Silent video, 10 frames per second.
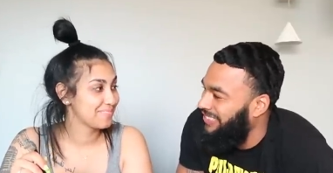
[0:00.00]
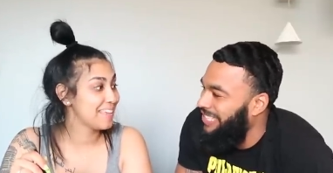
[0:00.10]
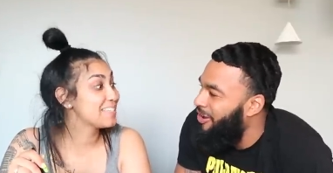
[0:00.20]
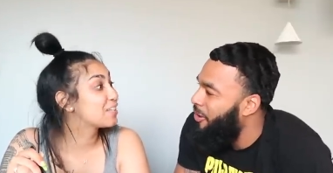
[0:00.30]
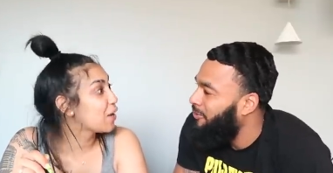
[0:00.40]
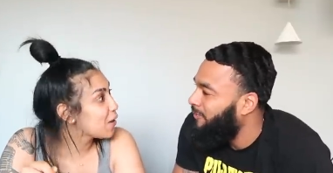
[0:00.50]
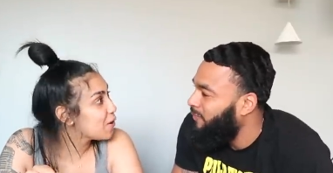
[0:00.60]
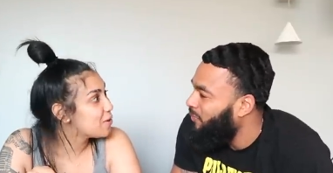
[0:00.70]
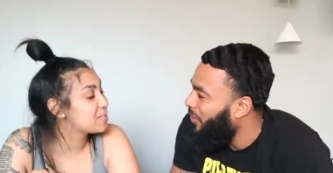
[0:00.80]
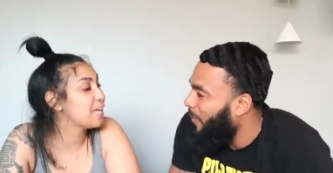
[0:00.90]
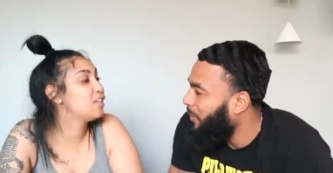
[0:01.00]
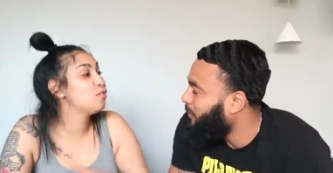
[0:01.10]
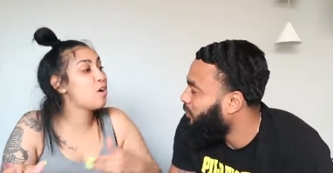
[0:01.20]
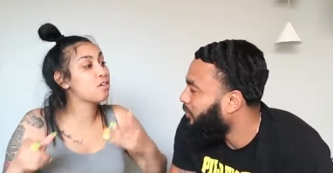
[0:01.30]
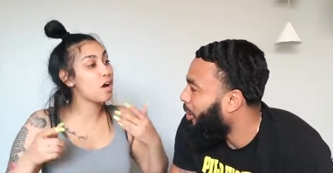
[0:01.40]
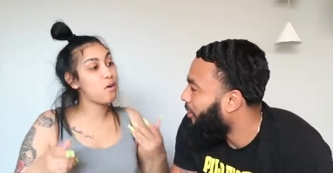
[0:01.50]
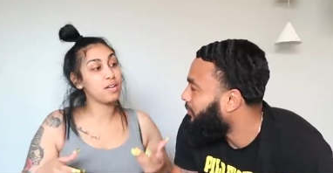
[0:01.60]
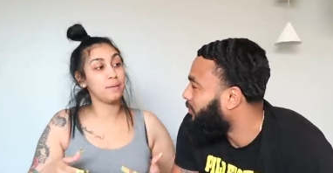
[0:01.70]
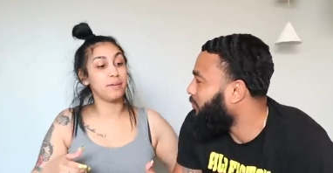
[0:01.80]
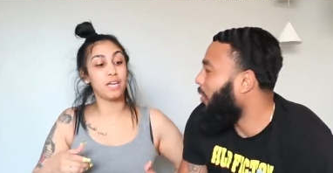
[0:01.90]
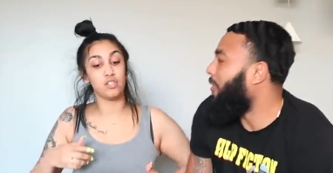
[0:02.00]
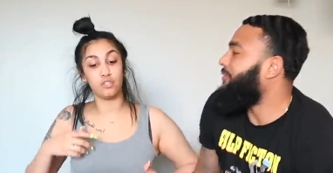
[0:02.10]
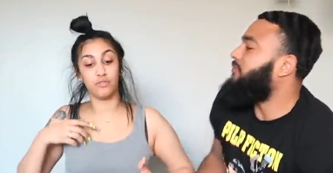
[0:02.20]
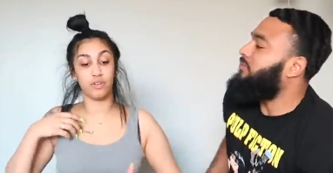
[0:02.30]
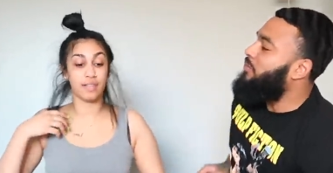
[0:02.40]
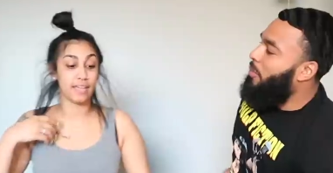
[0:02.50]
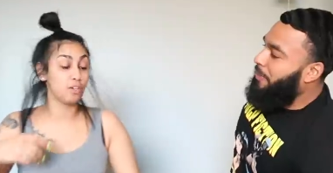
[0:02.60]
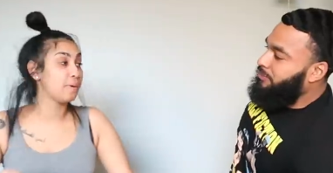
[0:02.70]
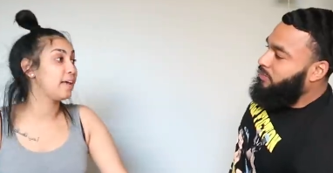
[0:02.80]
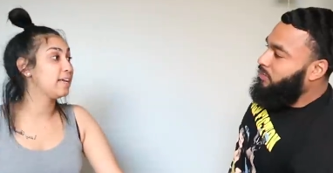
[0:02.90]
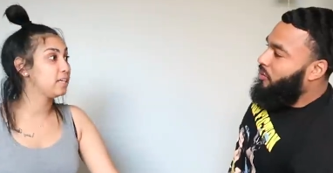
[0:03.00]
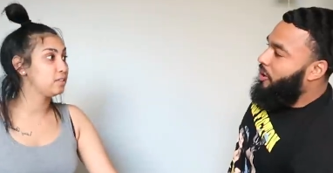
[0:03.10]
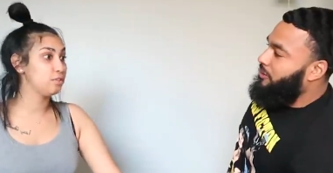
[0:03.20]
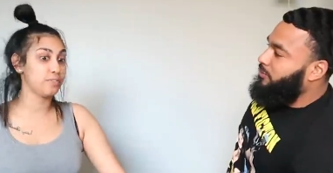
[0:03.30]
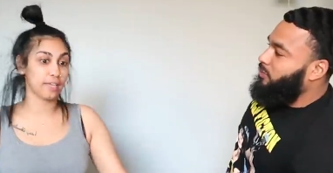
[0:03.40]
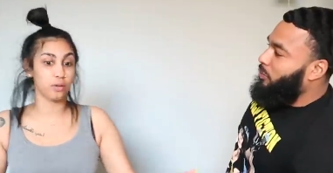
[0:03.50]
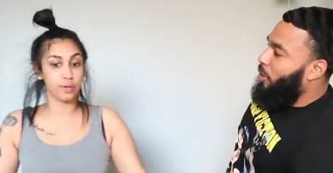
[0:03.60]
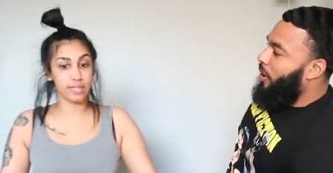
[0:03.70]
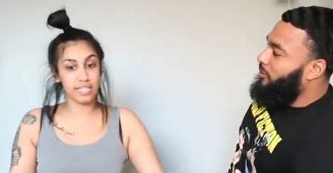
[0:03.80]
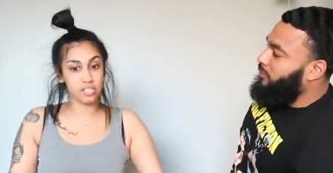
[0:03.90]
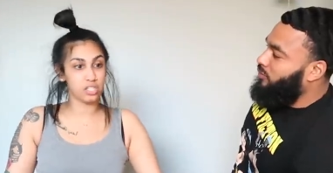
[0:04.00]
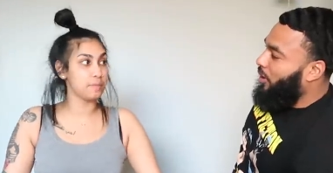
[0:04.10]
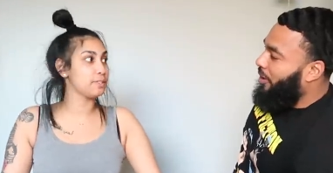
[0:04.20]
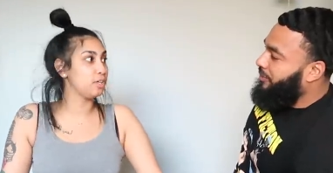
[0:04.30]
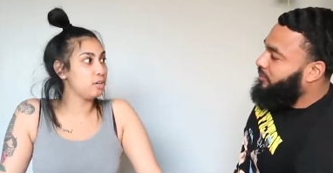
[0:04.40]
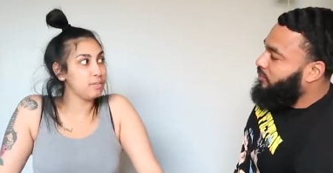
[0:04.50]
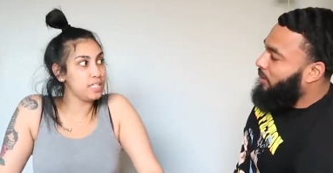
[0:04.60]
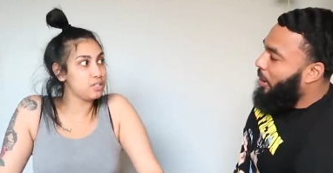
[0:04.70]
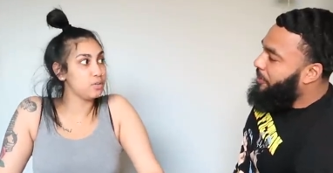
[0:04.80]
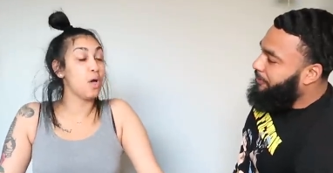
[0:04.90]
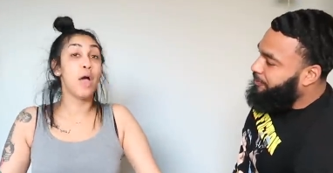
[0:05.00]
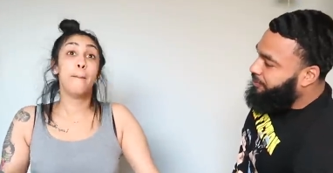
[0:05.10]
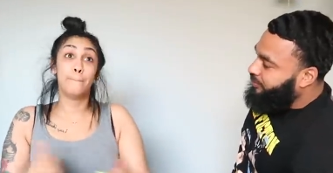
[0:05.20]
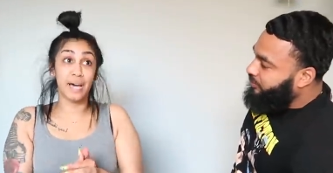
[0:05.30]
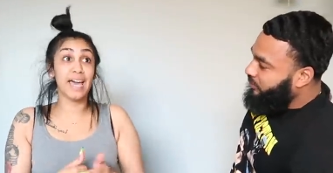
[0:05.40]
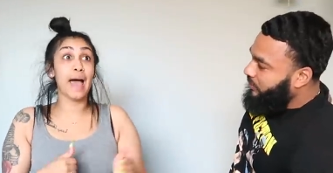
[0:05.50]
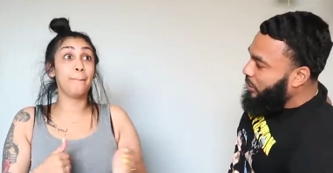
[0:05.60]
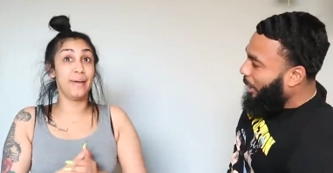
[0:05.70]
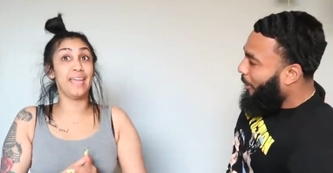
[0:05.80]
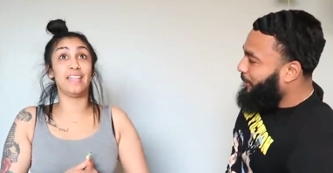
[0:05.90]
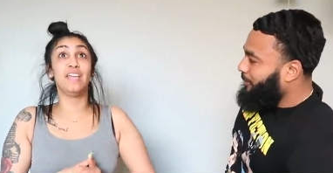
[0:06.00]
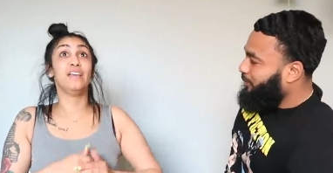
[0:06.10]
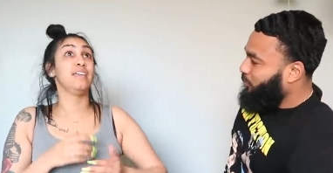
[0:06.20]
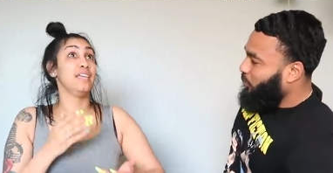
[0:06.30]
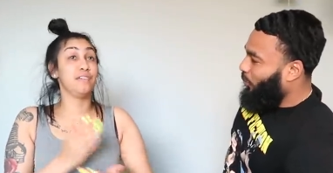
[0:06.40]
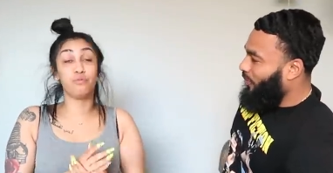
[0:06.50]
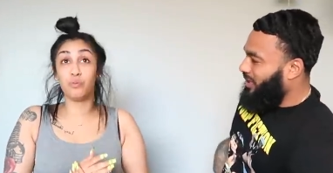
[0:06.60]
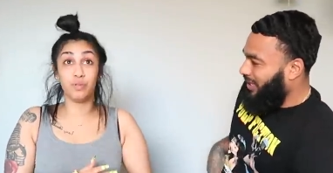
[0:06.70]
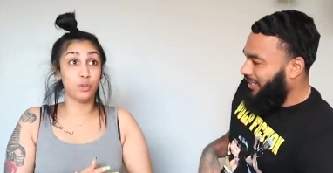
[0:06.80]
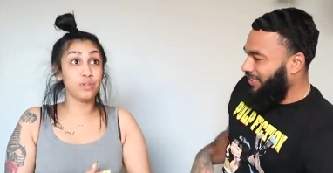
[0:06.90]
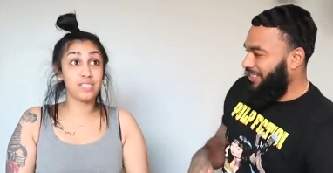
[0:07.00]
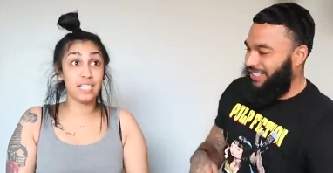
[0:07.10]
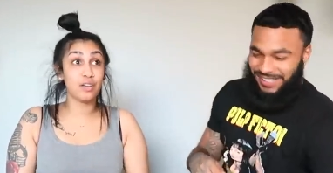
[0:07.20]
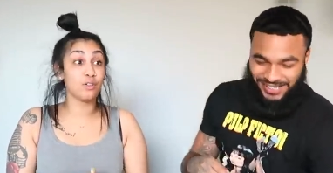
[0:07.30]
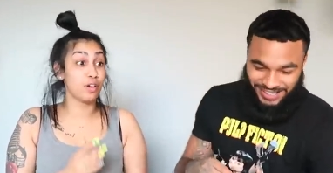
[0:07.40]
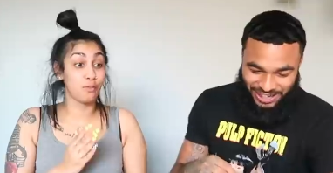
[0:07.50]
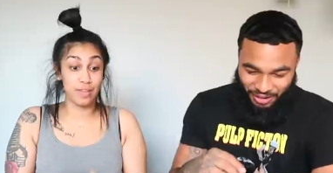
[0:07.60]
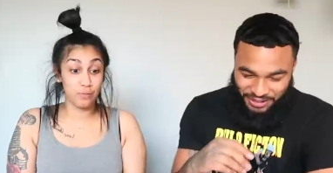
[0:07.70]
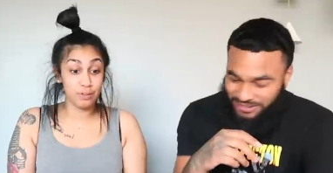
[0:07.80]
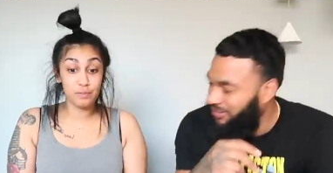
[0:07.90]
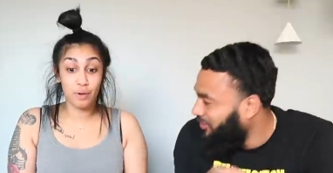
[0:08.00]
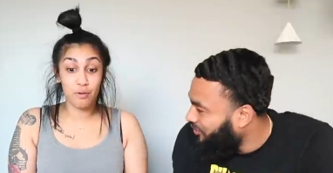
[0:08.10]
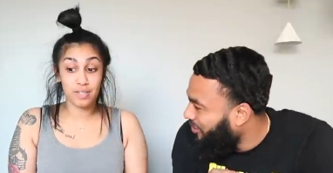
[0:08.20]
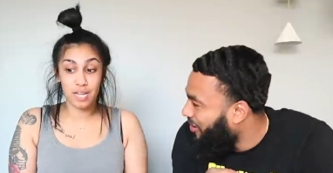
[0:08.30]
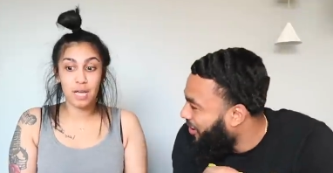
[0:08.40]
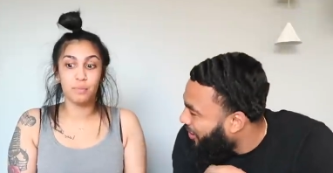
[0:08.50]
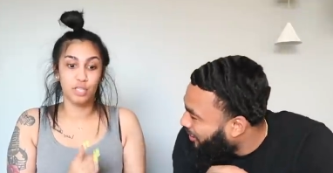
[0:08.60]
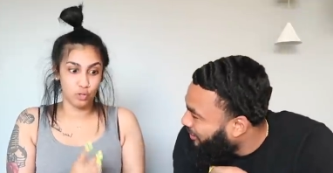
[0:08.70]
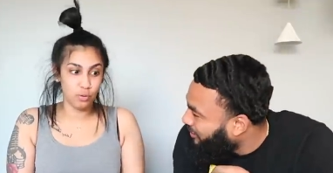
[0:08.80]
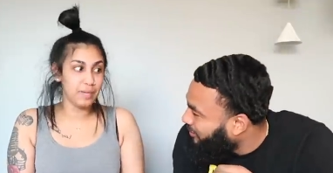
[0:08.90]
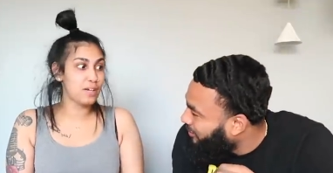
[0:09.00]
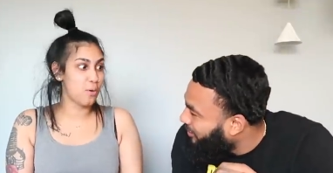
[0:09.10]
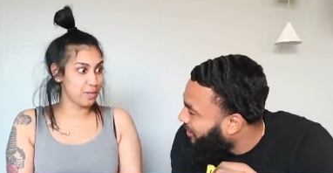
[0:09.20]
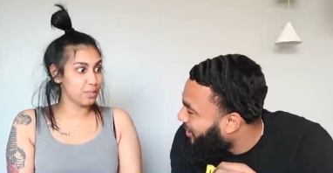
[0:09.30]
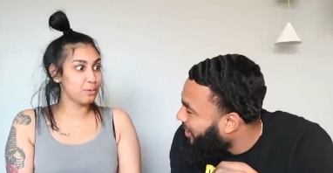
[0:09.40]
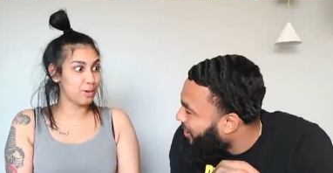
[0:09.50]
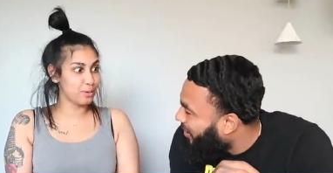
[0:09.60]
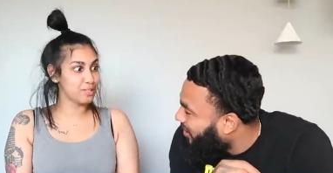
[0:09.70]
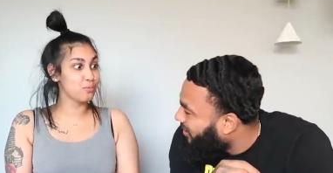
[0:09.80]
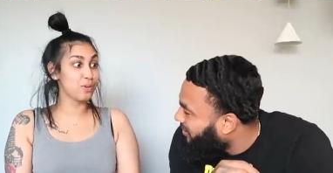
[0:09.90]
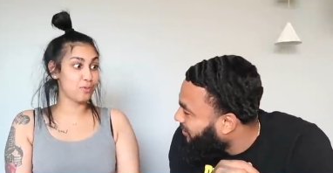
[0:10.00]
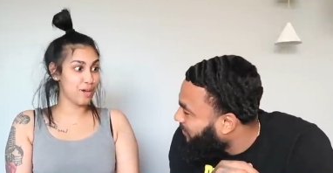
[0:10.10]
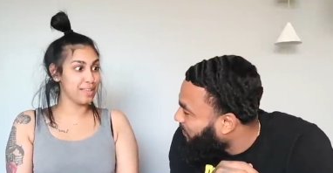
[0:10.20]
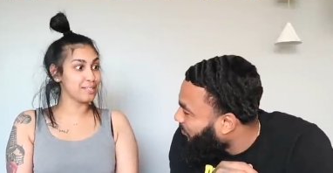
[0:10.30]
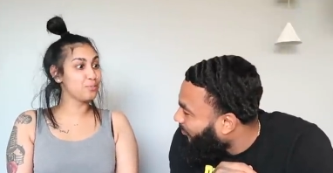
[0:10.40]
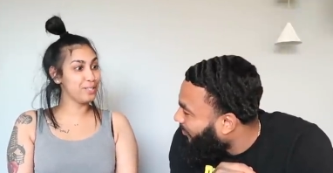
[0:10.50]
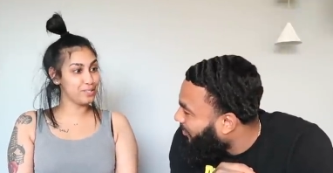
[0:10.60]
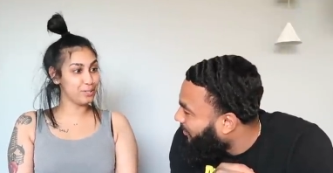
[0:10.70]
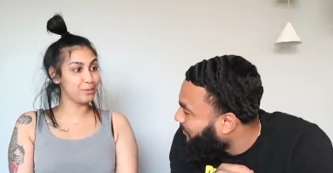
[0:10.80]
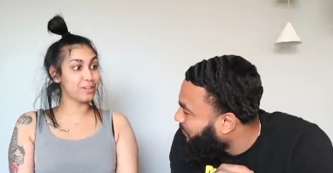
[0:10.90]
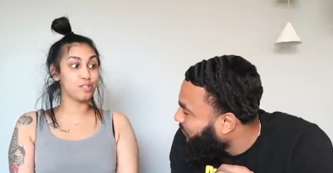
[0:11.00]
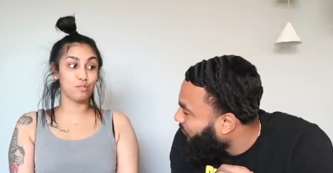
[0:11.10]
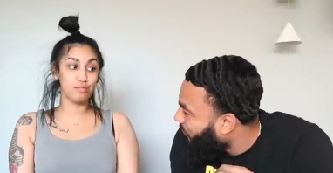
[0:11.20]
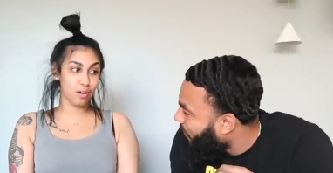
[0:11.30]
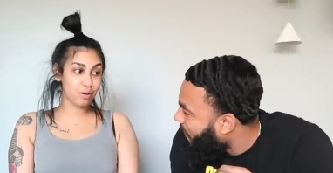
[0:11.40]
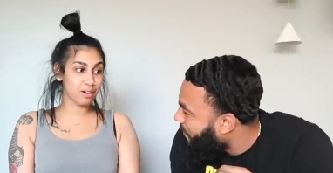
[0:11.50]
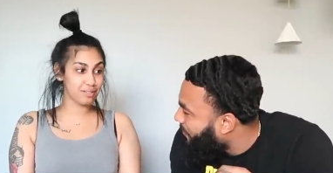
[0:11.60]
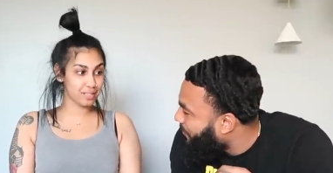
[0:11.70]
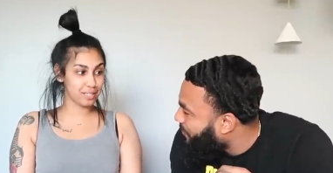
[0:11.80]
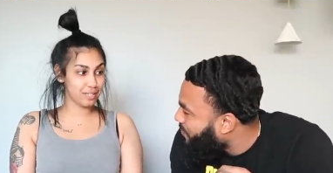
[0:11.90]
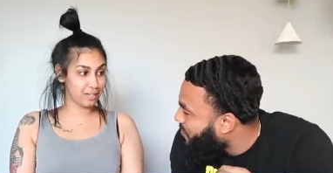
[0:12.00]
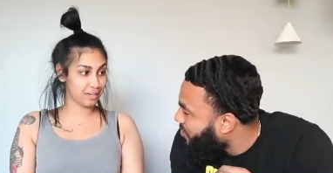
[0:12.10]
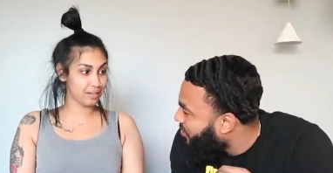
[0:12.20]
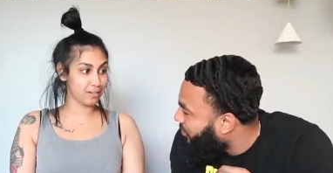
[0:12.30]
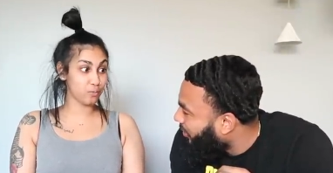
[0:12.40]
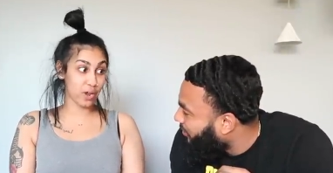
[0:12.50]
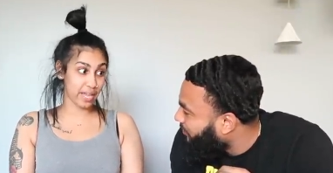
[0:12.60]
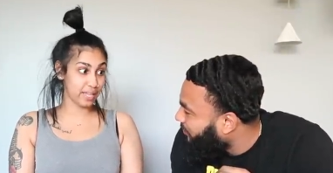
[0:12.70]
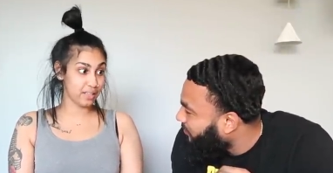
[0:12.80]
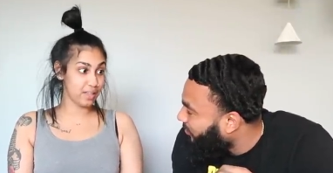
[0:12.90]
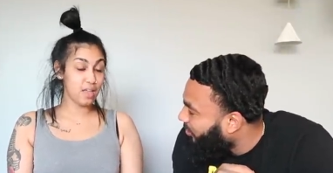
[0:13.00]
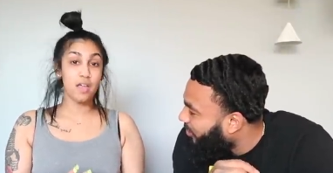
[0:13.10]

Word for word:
Speaker 1: it's girls and you don't go on it because you feel like you probably in, you feel like you're in a relationship so you don't need to. But I bet if you were single or if we was broken up, you would be going through those requests, wouldn't you? Because you know girls is in there, right?